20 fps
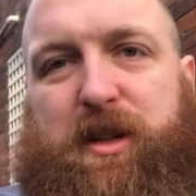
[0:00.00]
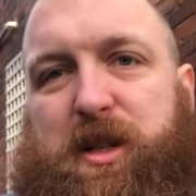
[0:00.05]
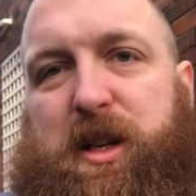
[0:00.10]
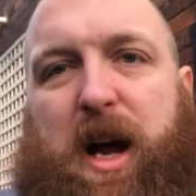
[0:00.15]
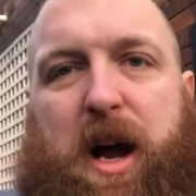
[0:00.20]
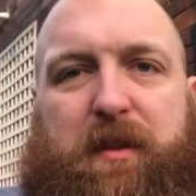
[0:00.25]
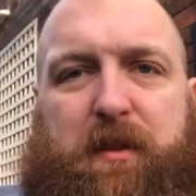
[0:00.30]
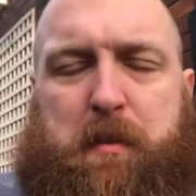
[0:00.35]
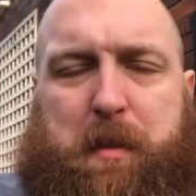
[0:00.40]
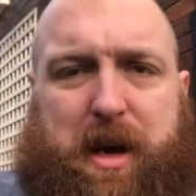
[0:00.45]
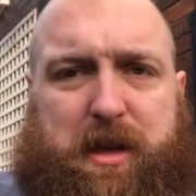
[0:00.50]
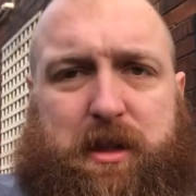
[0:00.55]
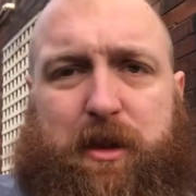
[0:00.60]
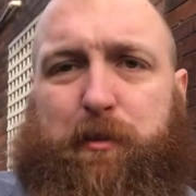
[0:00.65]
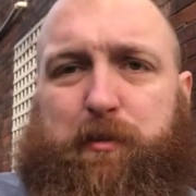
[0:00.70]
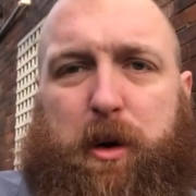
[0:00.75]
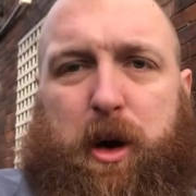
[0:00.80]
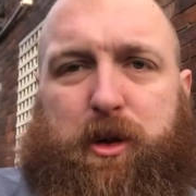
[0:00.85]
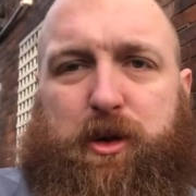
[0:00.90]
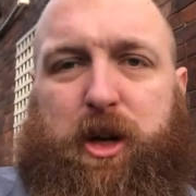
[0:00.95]
start of a
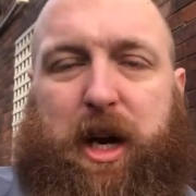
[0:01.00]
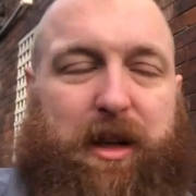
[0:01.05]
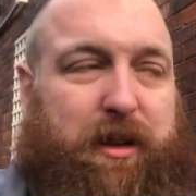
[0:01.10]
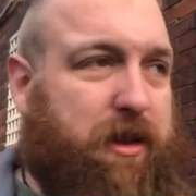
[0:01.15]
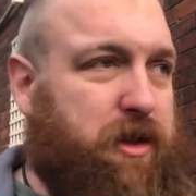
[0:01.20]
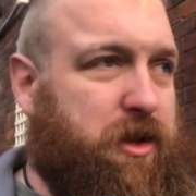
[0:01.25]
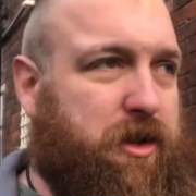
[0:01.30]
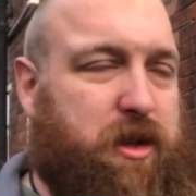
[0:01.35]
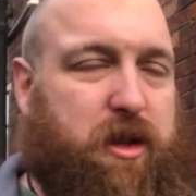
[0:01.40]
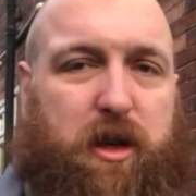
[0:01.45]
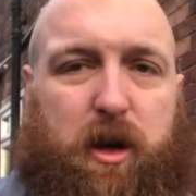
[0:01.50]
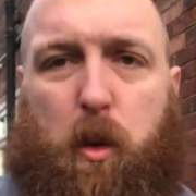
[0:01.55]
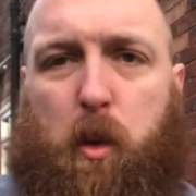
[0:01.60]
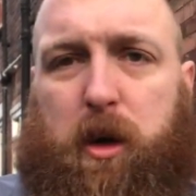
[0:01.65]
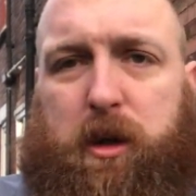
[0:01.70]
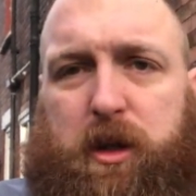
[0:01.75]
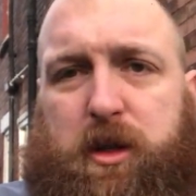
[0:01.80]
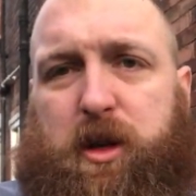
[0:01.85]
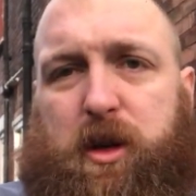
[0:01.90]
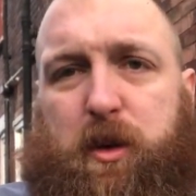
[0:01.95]
massive project. This is going to go
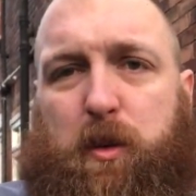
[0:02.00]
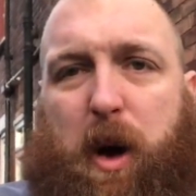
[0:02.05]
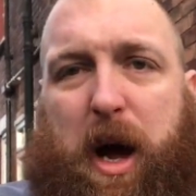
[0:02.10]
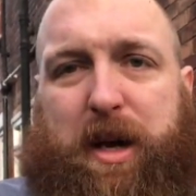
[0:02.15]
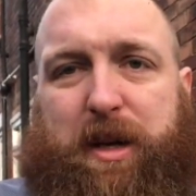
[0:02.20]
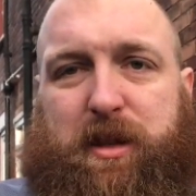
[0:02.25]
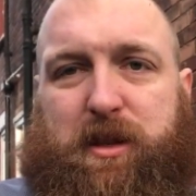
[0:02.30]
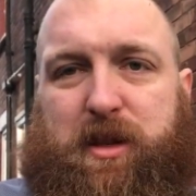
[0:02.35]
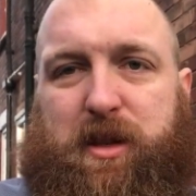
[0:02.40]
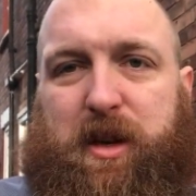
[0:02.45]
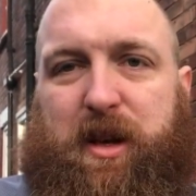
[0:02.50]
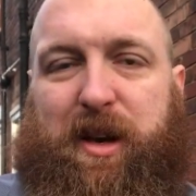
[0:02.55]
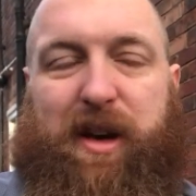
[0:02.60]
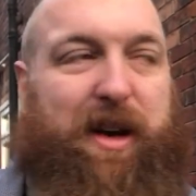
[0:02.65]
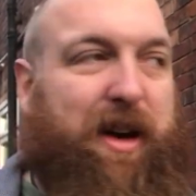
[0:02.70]
one or two ways.